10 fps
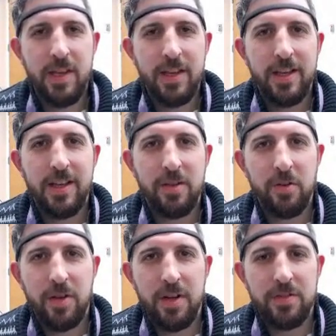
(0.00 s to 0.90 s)
little
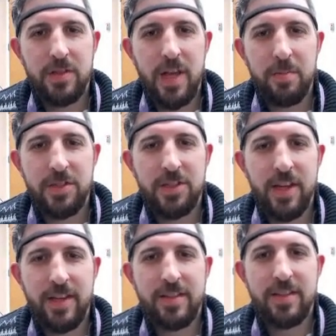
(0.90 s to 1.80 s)
kind of Zen
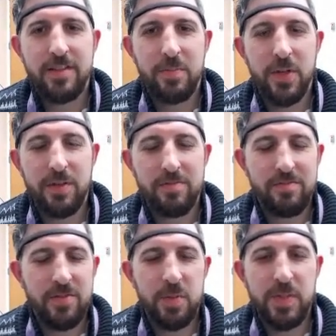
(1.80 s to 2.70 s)
state. But
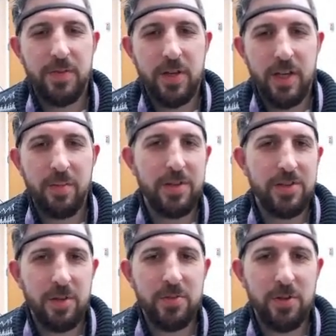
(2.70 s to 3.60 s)
specifically, I'm going to
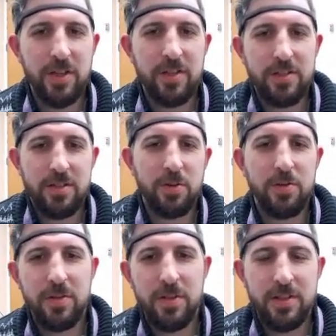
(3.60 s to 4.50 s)
stop talking because
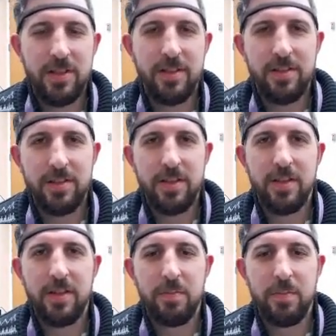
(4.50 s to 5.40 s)
the signal is going
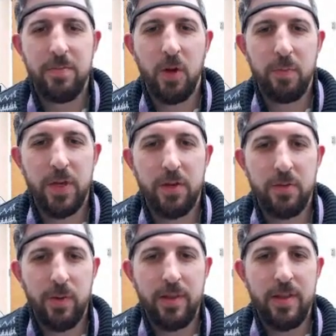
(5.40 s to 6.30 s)
to not be good
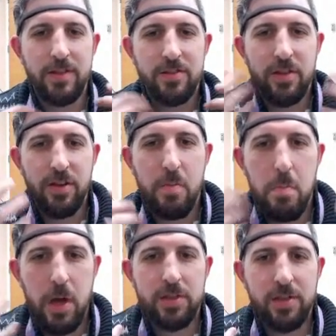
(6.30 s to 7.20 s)
when there's the
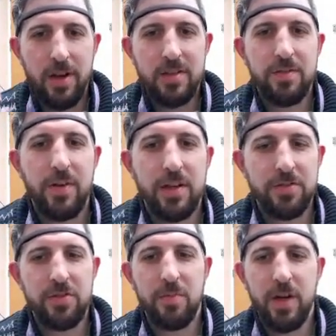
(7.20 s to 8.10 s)
muscle artifacts
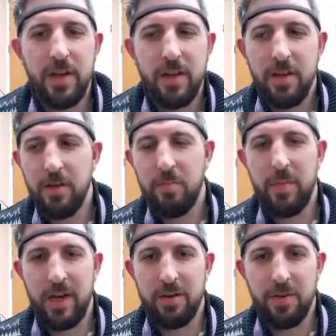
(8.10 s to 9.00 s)
from my
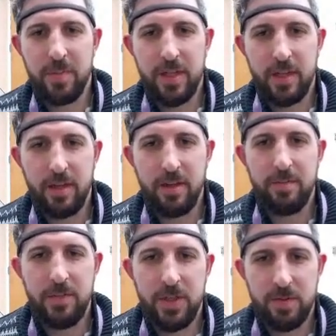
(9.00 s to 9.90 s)
mouth in particular.
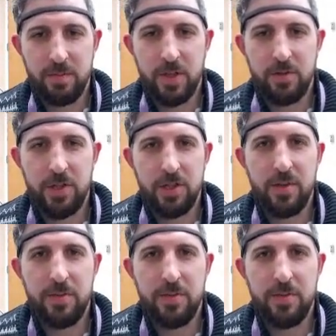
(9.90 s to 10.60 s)
So John, shut up for a